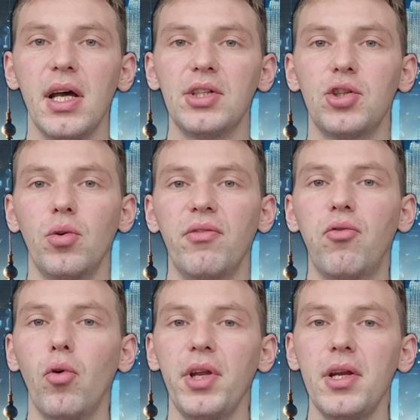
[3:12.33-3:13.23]
So in
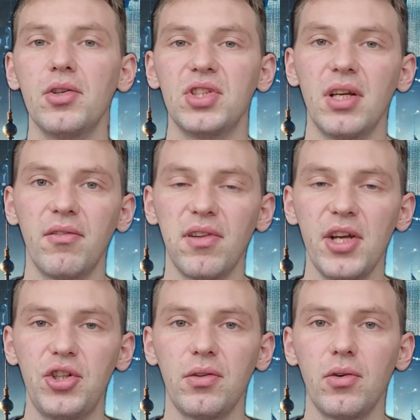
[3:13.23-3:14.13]
4 years, the
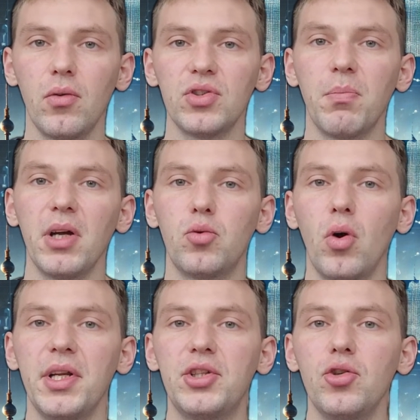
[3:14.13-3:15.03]
inflation rose by
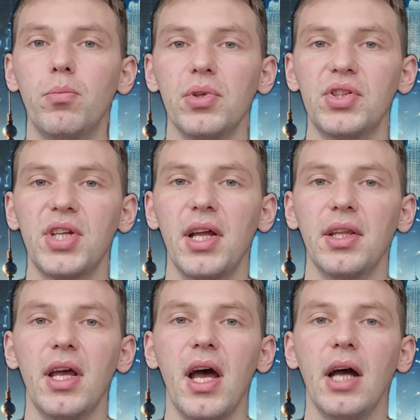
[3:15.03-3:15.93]
22%,